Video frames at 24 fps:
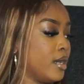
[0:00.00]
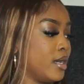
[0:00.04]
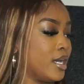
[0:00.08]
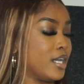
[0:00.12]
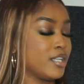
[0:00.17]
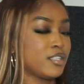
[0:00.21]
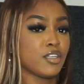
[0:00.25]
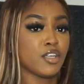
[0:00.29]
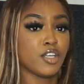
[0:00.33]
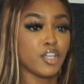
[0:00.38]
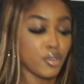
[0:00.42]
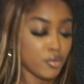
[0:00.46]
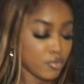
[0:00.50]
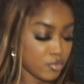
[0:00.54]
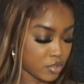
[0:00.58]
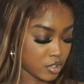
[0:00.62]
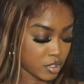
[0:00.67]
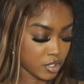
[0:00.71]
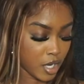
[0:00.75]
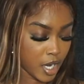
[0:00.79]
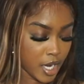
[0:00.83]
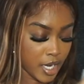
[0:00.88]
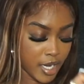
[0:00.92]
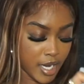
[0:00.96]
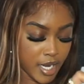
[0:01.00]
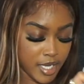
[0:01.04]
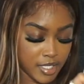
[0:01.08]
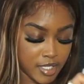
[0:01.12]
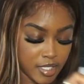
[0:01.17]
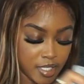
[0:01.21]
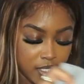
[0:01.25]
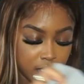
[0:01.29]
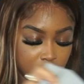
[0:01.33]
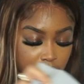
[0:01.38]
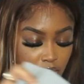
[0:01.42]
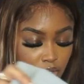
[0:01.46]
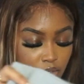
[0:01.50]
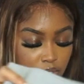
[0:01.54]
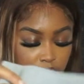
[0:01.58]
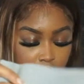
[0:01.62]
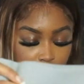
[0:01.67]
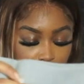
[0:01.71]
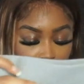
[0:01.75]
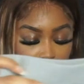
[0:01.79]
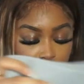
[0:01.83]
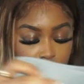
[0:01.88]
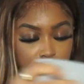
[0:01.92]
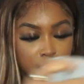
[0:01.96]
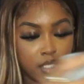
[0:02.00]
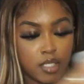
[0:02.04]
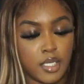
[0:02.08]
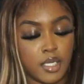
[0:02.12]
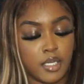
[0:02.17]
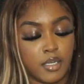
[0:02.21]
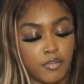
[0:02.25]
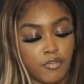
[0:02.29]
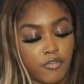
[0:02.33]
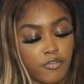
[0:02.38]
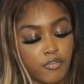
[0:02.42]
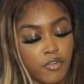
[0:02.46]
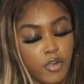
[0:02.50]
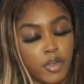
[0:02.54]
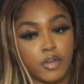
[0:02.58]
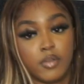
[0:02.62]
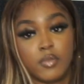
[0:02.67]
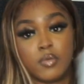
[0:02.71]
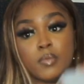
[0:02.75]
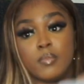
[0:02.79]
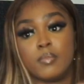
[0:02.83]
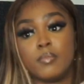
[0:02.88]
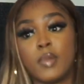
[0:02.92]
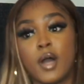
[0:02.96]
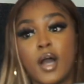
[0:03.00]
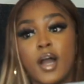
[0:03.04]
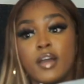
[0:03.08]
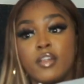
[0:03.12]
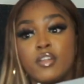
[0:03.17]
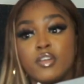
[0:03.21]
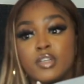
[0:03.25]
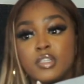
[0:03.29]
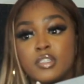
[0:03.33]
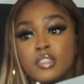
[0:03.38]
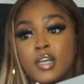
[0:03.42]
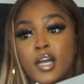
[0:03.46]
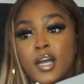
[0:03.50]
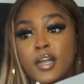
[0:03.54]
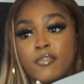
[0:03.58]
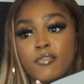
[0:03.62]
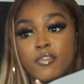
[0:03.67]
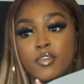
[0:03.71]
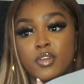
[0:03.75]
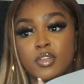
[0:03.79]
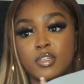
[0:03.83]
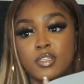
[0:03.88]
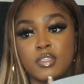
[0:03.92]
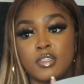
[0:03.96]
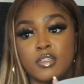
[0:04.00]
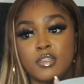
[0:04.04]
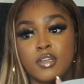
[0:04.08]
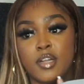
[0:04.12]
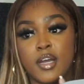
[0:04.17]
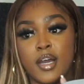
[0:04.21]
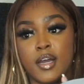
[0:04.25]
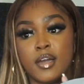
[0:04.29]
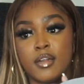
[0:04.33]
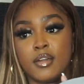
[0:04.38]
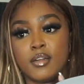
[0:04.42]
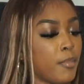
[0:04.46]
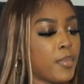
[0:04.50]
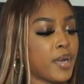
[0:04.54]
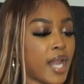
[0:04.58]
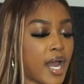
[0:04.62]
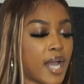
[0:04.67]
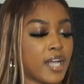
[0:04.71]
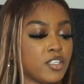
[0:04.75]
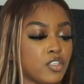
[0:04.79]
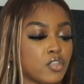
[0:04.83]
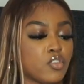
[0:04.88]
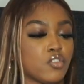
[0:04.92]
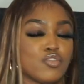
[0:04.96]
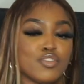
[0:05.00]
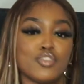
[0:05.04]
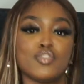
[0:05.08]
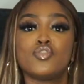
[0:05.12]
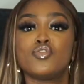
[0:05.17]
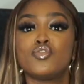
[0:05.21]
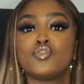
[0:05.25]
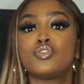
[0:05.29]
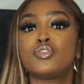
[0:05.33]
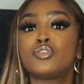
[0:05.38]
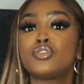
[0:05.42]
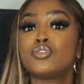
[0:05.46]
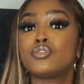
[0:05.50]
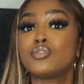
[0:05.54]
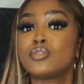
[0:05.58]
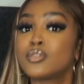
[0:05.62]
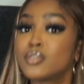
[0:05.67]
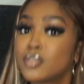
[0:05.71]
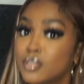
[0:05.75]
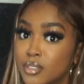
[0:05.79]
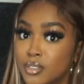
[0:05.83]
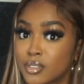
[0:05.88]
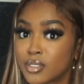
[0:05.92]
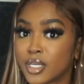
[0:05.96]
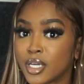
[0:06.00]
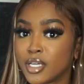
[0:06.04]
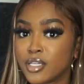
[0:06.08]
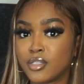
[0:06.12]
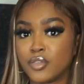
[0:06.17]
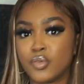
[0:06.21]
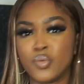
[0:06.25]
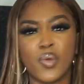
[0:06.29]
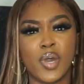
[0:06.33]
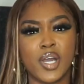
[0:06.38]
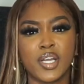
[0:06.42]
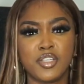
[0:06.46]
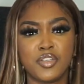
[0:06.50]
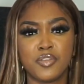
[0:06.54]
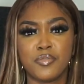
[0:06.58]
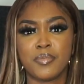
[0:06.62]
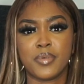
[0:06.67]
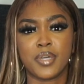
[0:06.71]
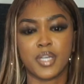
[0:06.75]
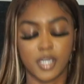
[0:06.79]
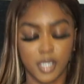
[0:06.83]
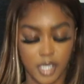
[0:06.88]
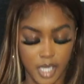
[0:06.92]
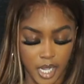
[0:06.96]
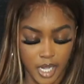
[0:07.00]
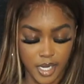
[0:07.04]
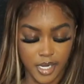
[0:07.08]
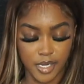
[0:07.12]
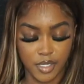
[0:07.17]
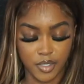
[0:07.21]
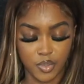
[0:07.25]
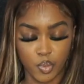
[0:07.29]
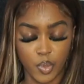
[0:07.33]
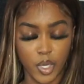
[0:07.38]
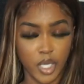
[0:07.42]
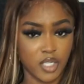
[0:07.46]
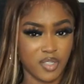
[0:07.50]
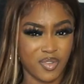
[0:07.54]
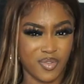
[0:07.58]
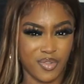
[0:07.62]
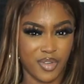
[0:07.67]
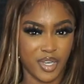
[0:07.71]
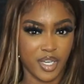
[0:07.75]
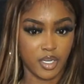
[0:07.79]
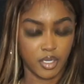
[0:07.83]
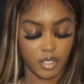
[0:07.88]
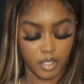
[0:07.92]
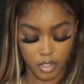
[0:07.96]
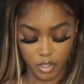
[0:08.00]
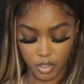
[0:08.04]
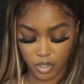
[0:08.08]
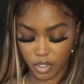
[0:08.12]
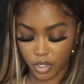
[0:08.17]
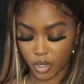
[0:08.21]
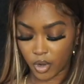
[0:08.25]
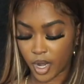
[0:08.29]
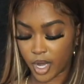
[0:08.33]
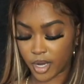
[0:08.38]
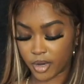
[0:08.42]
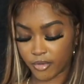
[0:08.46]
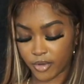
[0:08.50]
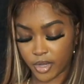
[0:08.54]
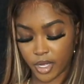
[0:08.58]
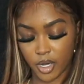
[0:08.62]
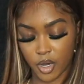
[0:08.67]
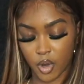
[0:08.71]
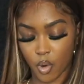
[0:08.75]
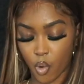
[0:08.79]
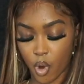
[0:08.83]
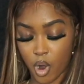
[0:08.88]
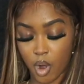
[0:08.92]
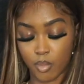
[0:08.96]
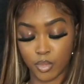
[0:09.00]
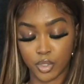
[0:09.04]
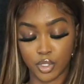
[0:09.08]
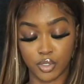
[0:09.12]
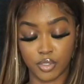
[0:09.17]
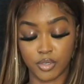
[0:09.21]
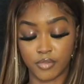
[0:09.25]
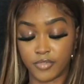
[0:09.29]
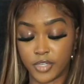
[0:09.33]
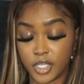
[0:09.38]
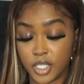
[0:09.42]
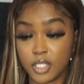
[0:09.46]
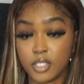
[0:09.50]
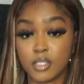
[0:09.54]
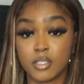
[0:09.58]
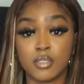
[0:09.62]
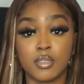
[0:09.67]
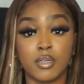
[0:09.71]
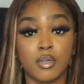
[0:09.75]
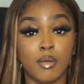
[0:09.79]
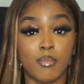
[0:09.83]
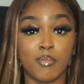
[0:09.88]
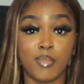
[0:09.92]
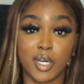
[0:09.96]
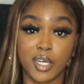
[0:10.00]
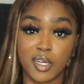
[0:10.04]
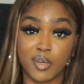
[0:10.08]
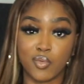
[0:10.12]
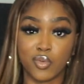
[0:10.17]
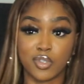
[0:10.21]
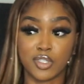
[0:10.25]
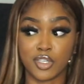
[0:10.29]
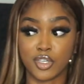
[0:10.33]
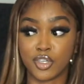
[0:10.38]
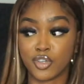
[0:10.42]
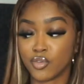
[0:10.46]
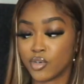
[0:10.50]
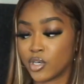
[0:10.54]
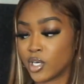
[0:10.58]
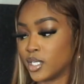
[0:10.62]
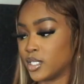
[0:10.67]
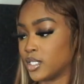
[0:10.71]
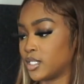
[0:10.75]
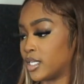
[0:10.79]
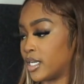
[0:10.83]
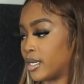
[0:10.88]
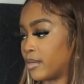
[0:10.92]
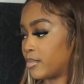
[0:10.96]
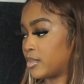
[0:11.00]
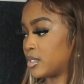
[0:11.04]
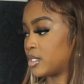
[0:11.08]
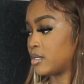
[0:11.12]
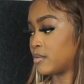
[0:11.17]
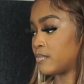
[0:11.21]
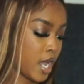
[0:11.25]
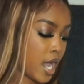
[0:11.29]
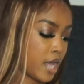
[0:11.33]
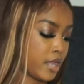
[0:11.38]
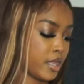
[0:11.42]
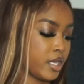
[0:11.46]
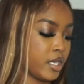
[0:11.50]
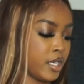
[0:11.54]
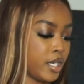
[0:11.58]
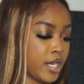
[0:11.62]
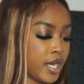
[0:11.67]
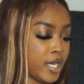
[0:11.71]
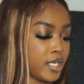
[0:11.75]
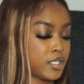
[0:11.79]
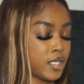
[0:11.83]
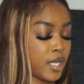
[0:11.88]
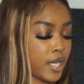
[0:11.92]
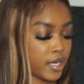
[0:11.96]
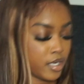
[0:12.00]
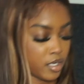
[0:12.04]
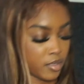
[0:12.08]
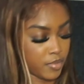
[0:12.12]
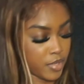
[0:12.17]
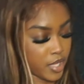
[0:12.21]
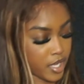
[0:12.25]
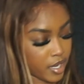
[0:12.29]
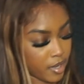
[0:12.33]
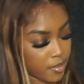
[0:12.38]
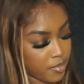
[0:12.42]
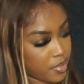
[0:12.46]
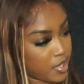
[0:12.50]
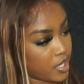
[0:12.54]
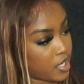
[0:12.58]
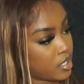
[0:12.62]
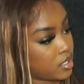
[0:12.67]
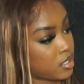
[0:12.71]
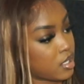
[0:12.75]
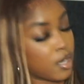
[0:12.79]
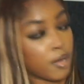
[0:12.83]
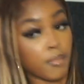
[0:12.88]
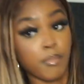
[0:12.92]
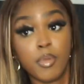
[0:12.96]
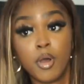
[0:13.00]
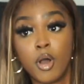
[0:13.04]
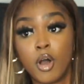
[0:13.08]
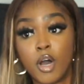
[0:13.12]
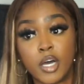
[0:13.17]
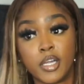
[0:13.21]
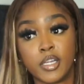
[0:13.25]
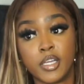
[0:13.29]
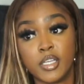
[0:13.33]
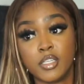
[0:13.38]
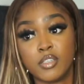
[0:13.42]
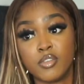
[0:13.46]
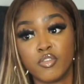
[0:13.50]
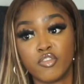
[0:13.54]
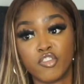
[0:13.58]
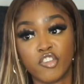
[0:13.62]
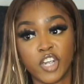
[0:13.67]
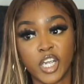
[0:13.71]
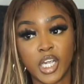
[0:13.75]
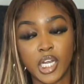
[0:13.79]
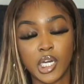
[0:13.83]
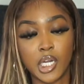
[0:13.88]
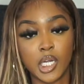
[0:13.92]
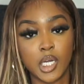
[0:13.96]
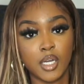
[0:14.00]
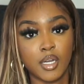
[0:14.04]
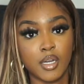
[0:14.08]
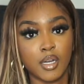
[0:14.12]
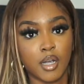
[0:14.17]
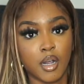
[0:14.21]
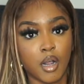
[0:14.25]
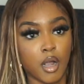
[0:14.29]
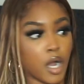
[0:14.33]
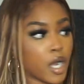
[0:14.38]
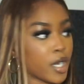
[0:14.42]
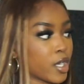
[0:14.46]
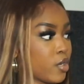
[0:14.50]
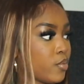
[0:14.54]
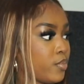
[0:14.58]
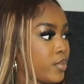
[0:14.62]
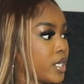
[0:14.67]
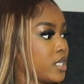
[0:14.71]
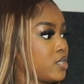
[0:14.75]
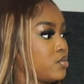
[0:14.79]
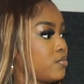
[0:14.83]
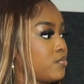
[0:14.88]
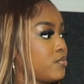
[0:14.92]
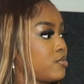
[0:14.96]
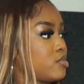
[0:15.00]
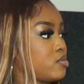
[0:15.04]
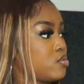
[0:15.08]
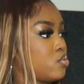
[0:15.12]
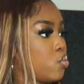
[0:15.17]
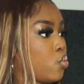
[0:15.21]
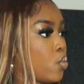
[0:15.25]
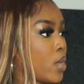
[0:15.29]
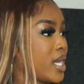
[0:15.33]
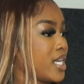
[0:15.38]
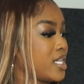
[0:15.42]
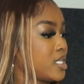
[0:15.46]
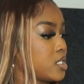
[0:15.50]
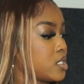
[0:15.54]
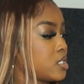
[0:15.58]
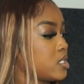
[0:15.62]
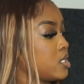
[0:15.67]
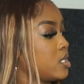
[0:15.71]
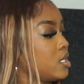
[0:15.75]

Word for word: it's a cute skirt. It has these little slits in the front on either side, if you can see that. But I just, it's way too big and it's way too thin. So I don't really know what I'm going to do with this, but it was a cute concept. And then the next item that I picked up are these green cargo pants with this white